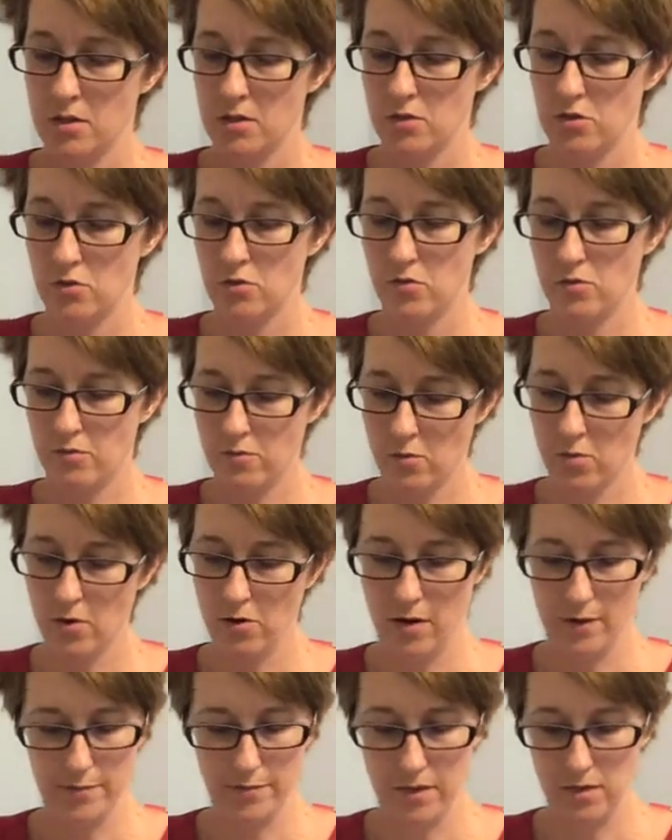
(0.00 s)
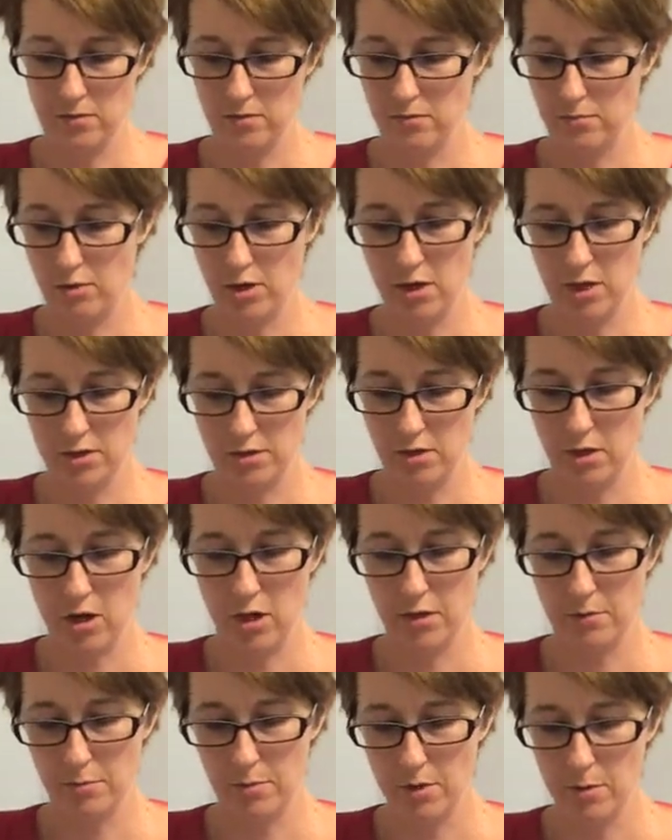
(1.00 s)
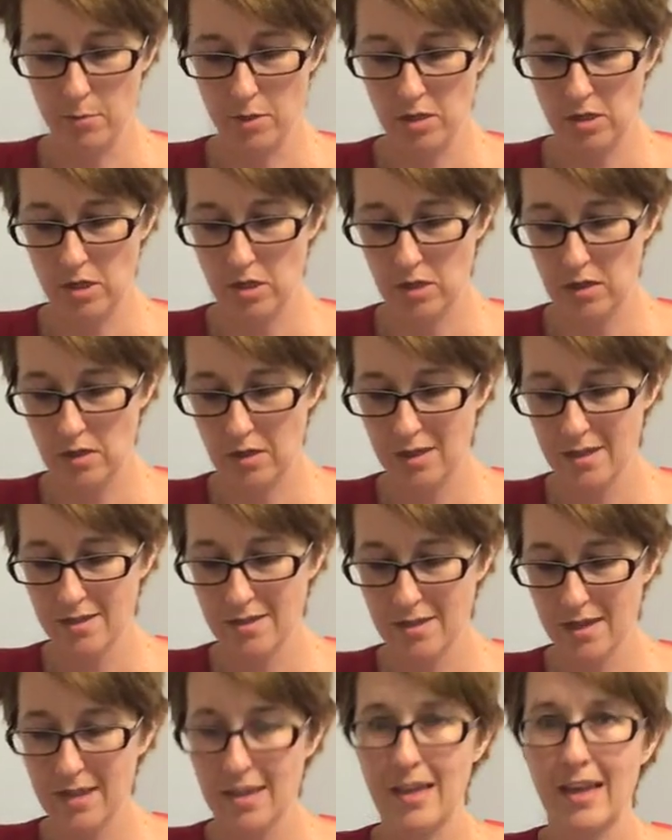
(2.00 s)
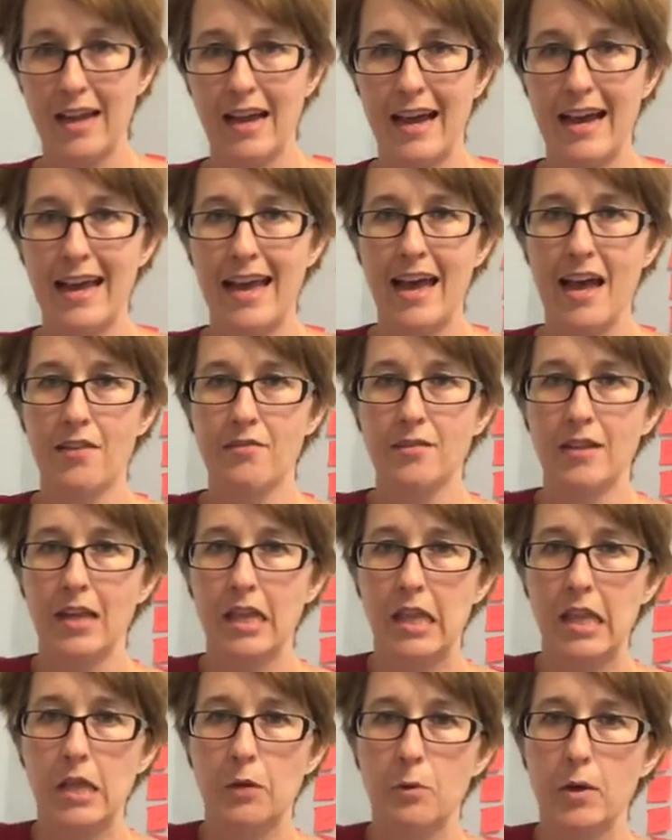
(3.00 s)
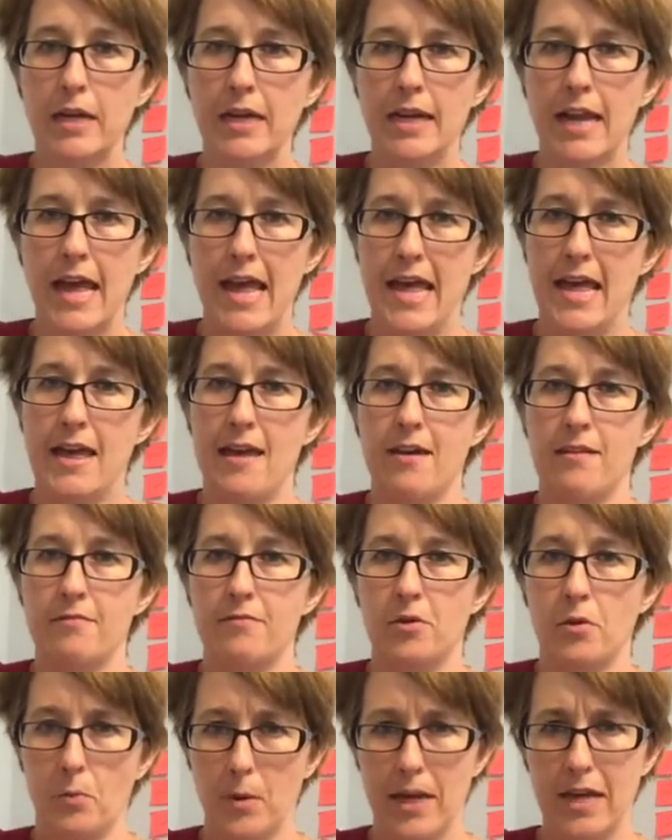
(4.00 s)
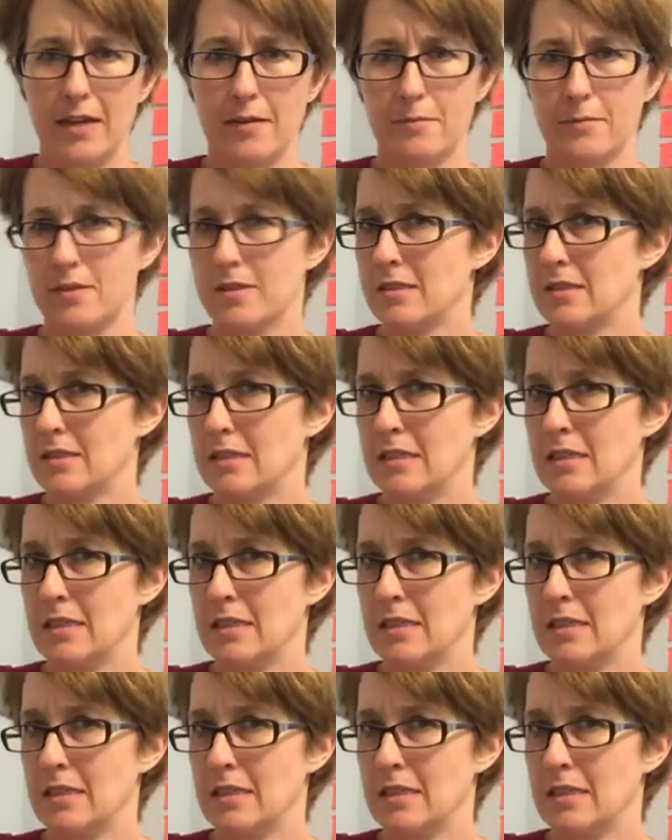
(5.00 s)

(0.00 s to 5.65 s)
So four grams, that's right on target pretty much. This, I think I have like three and a half grams